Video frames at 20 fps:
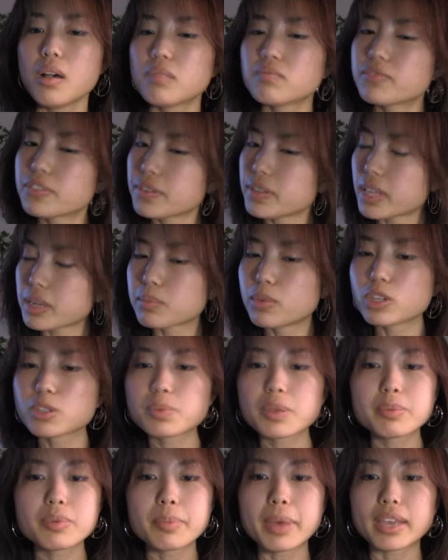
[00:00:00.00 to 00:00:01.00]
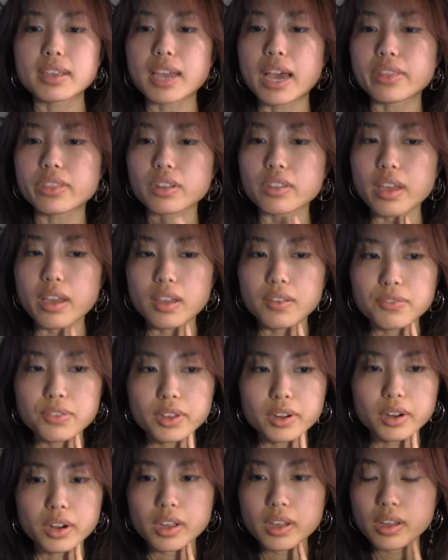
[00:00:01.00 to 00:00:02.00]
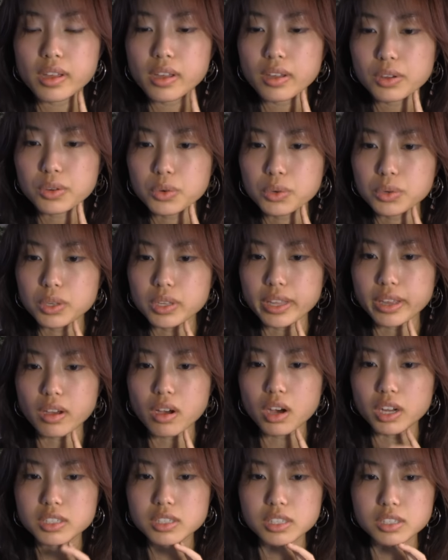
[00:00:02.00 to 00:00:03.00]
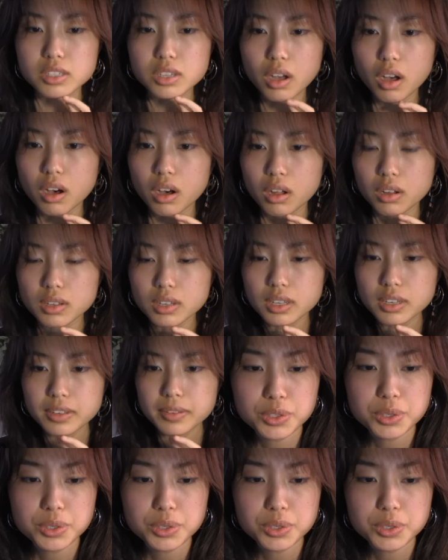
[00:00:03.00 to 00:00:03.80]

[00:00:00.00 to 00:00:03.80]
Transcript: I feel like most people might gather that if they're Googling haunted doll.